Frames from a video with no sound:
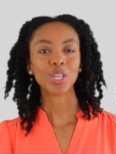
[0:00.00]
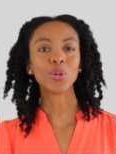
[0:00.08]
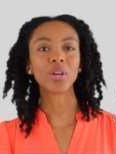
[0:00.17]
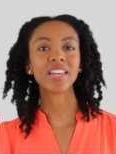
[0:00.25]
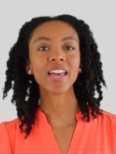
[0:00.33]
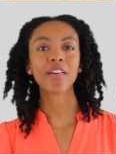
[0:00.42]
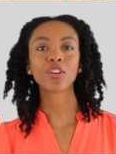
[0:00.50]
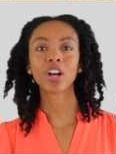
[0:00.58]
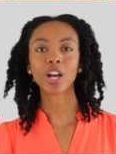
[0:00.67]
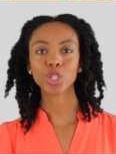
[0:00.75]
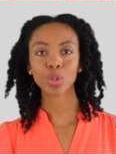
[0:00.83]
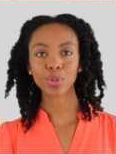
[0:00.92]
You can gather
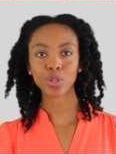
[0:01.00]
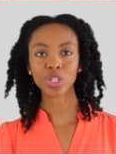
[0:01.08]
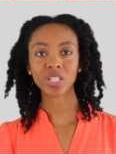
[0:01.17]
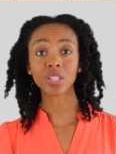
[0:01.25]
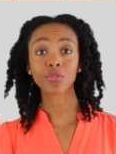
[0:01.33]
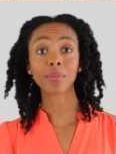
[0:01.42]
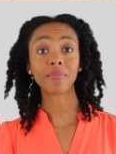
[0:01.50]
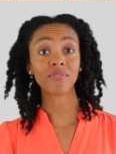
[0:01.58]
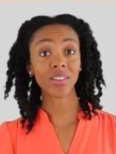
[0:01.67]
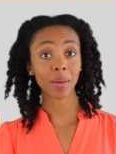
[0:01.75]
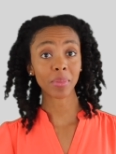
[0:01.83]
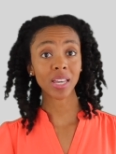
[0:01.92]
contributions from
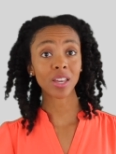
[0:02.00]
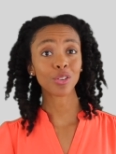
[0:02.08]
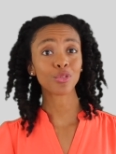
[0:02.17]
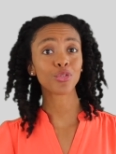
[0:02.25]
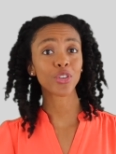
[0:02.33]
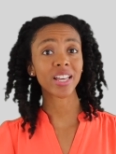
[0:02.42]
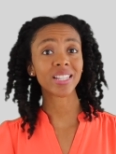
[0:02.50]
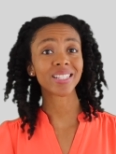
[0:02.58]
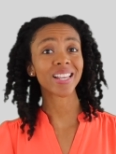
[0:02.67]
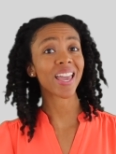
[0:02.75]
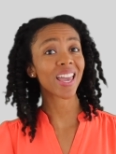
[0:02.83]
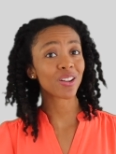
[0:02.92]
family,
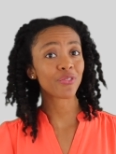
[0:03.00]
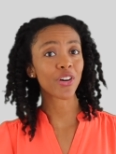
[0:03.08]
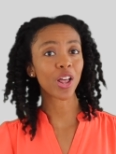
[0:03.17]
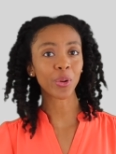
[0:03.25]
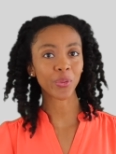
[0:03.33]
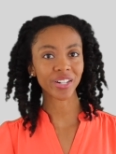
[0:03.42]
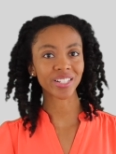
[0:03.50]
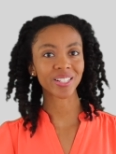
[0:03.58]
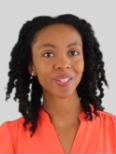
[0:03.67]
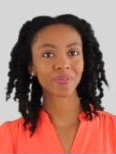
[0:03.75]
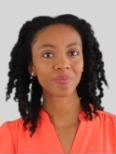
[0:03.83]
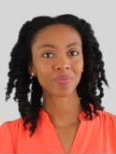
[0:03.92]
friends, and
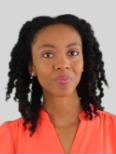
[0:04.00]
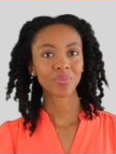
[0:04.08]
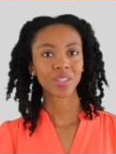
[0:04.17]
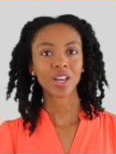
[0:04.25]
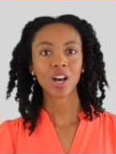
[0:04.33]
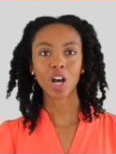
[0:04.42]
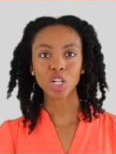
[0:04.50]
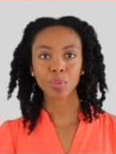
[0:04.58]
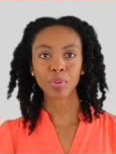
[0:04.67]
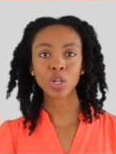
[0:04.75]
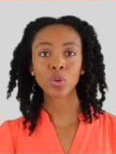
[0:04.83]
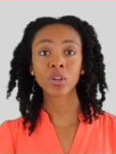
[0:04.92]
followers.
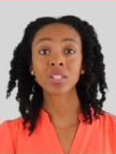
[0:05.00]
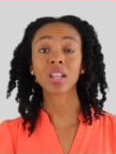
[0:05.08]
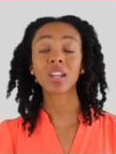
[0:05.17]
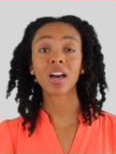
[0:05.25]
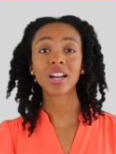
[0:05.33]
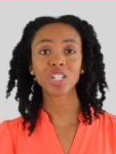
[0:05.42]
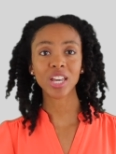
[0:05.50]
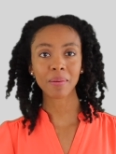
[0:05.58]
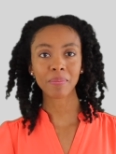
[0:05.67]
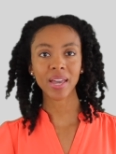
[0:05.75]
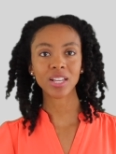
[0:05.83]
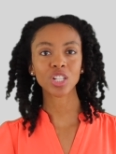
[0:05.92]
Entrepreneurs launch
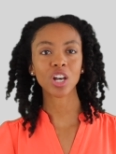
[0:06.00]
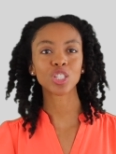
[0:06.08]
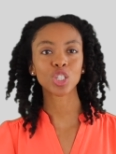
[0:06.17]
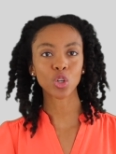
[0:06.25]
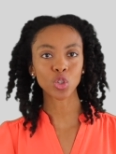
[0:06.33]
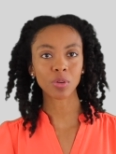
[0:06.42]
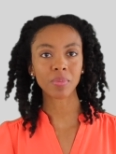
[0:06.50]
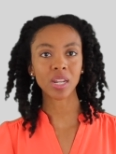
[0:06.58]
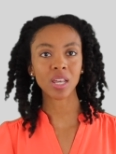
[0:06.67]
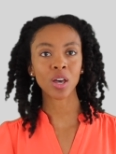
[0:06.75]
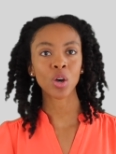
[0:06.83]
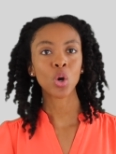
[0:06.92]
campaigns on social
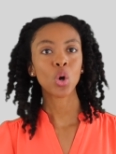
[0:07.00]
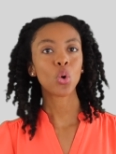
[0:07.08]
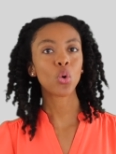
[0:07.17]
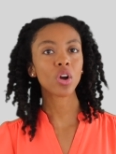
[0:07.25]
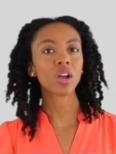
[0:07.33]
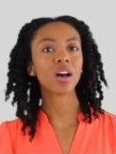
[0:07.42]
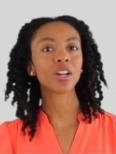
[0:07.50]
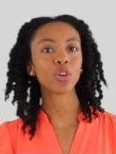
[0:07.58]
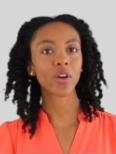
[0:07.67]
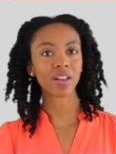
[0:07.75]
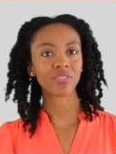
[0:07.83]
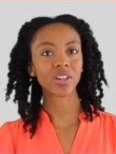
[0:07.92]
media or on
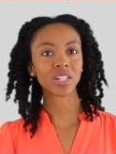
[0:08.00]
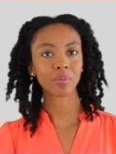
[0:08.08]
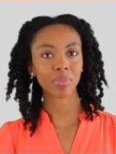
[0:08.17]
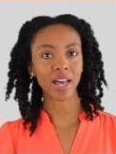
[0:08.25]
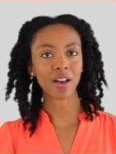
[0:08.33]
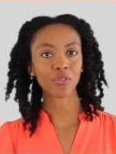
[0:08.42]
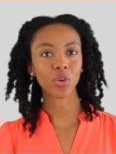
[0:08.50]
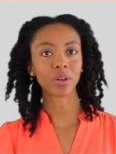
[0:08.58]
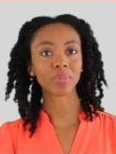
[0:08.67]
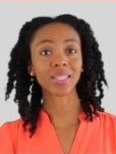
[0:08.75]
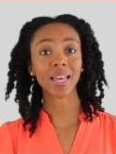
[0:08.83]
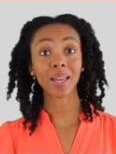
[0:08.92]
crowdfunding
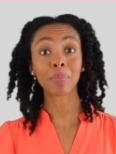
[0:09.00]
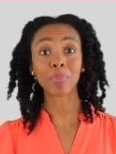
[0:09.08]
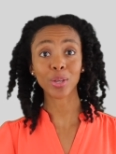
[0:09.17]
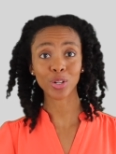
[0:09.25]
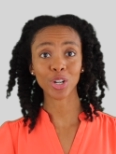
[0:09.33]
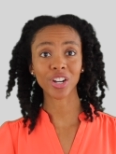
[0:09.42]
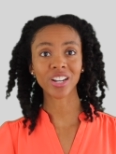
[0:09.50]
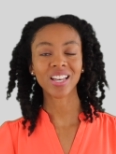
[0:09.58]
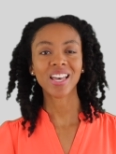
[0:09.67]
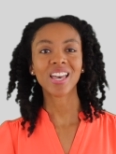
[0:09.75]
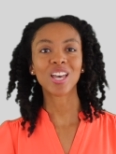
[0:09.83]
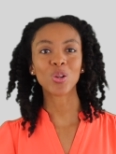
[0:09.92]
platforms like BuildHer
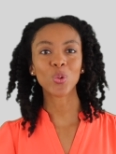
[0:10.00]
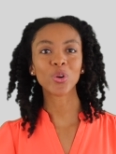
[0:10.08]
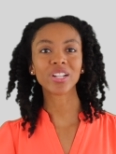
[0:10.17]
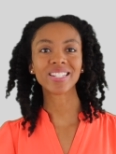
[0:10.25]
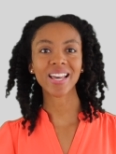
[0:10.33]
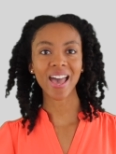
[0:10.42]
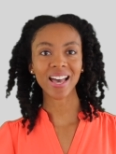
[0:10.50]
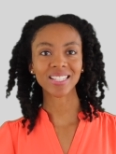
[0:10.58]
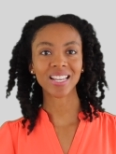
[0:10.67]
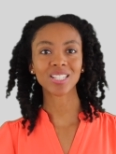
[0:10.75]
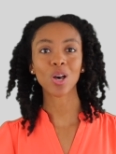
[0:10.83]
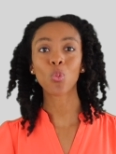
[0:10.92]
in order to
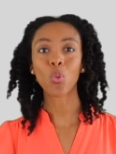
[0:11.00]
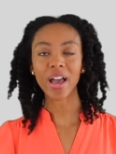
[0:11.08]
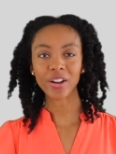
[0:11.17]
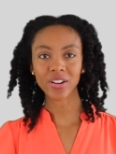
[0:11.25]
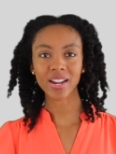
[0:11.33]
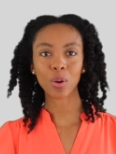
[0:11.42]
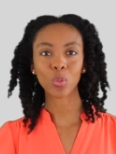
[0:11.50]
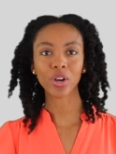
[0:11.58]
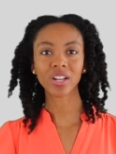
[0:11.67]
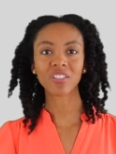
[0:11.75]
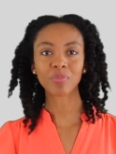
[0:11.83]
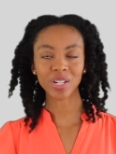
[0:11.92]
access a wider
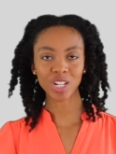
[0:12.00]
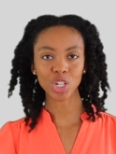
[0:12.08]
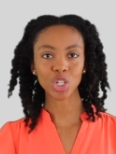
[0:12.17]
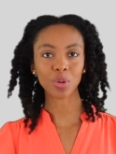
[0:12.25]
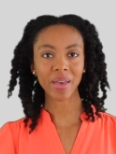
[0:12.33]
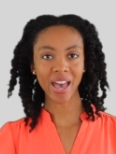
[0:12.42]
network of potential